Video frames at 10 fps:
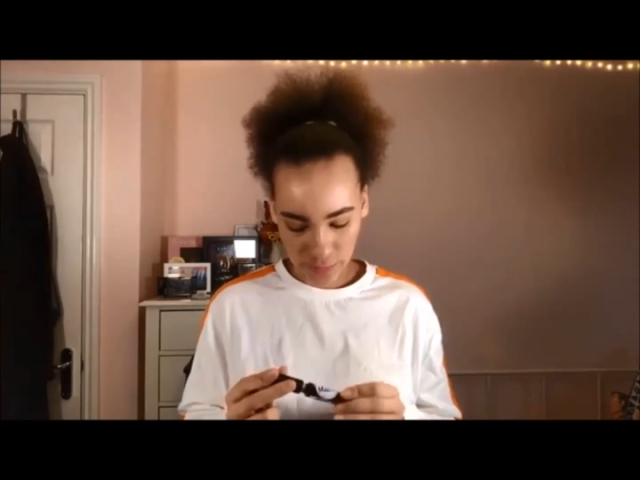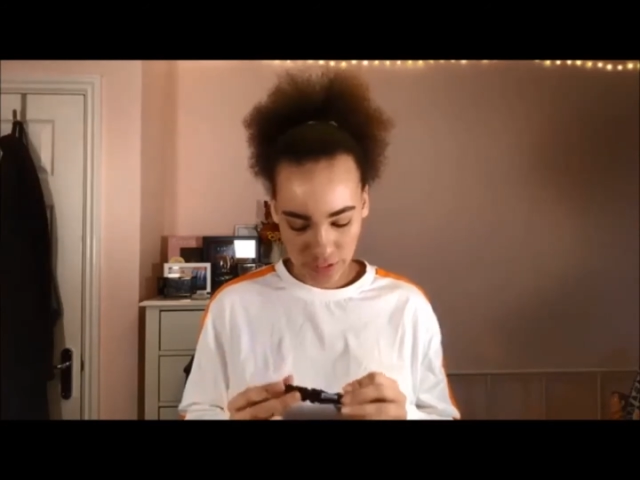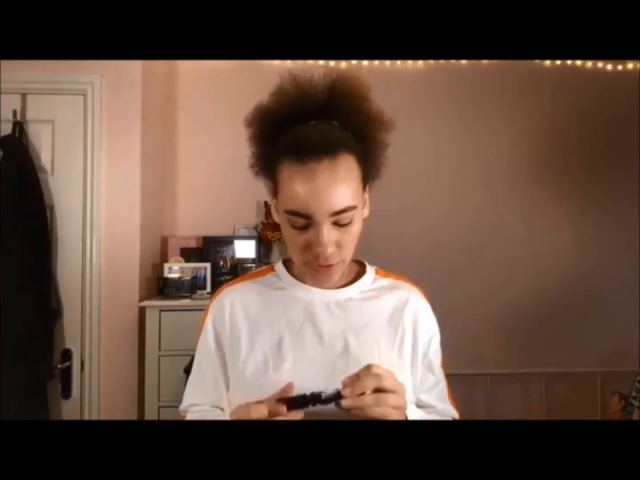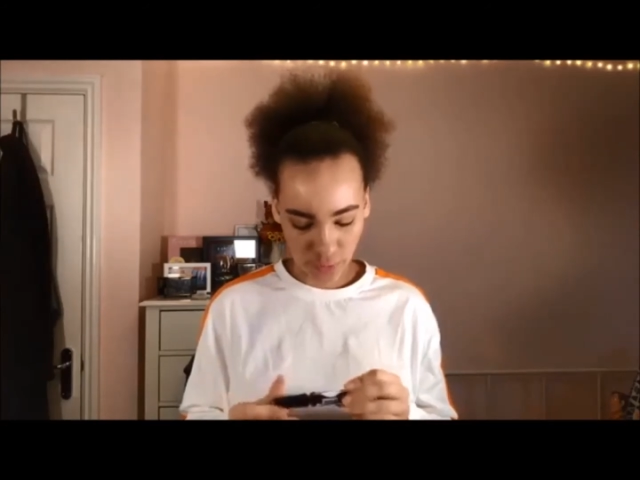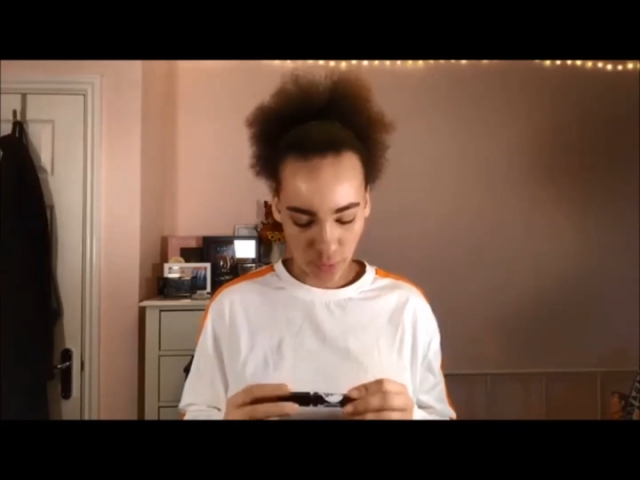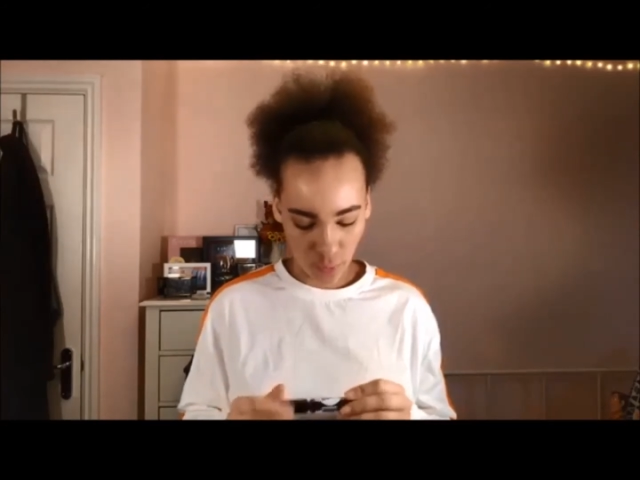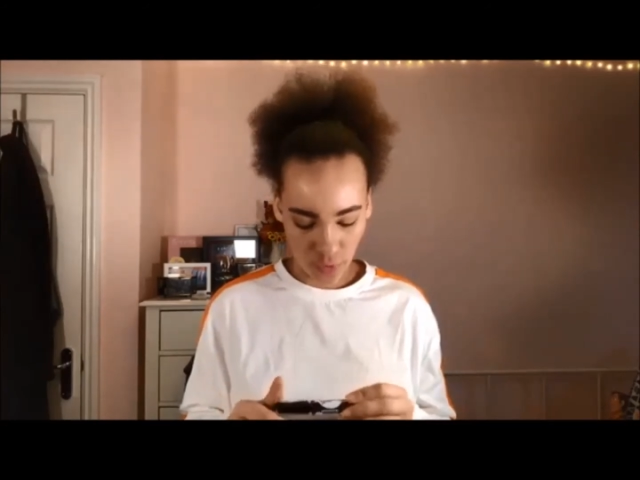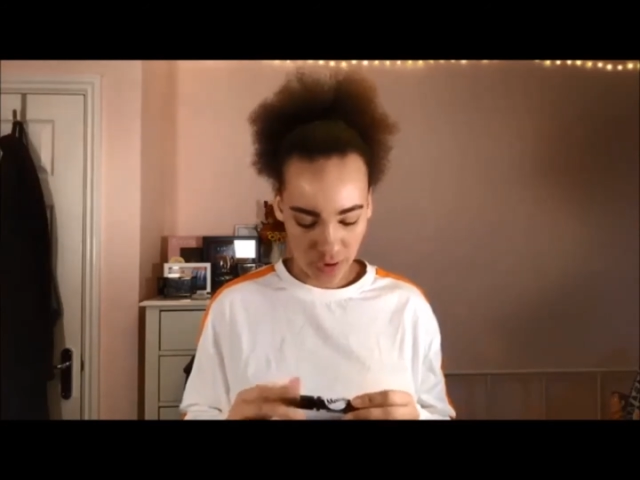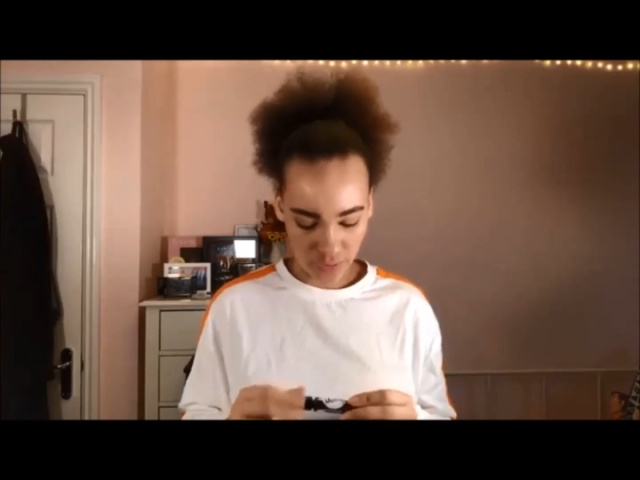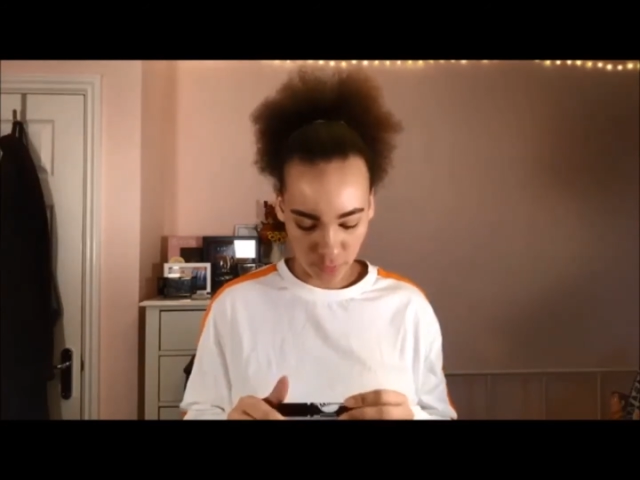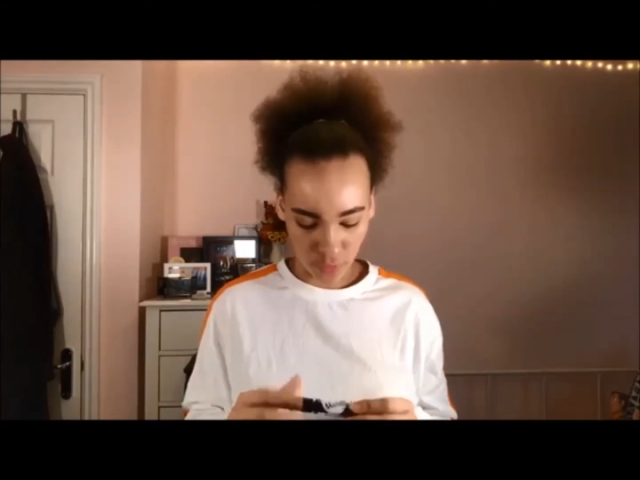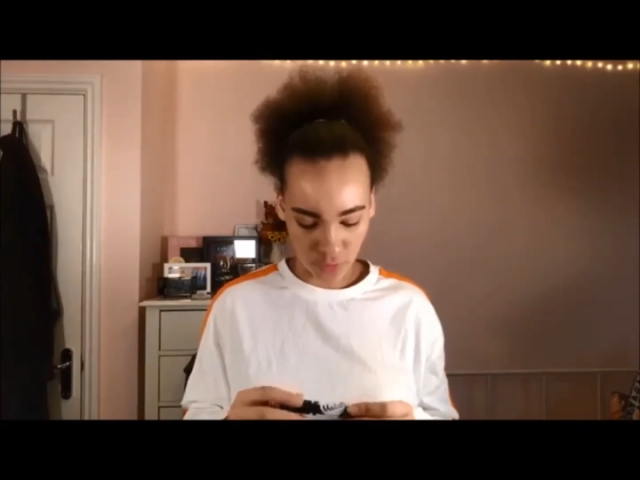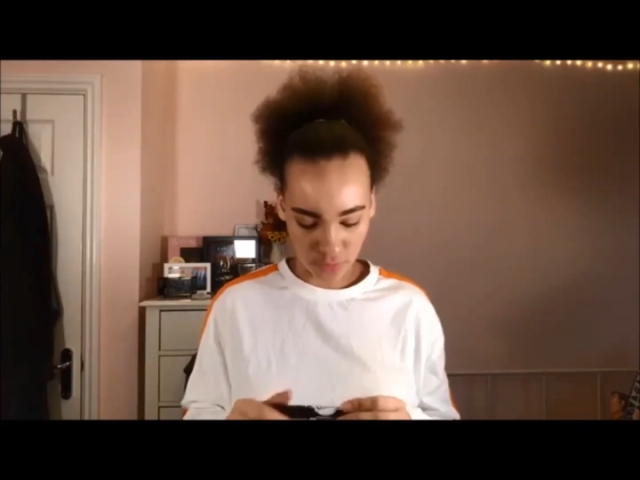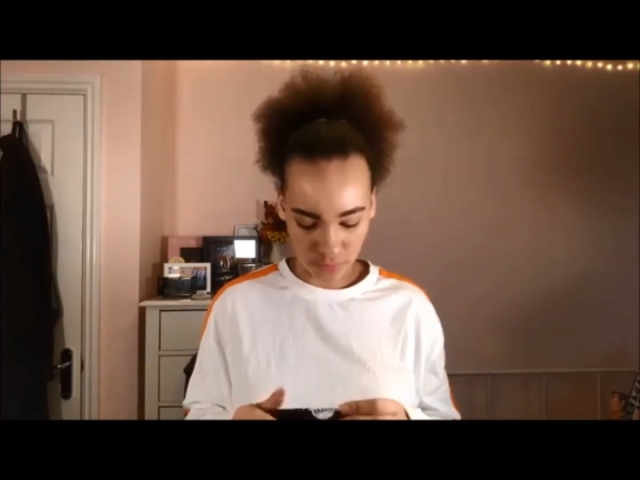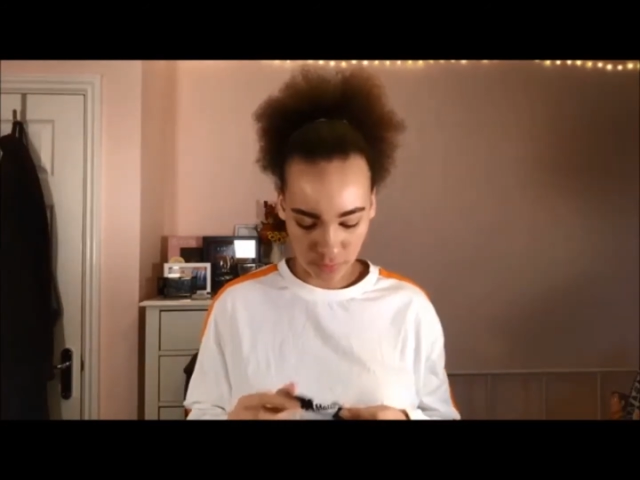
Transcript: but I don't know why I've got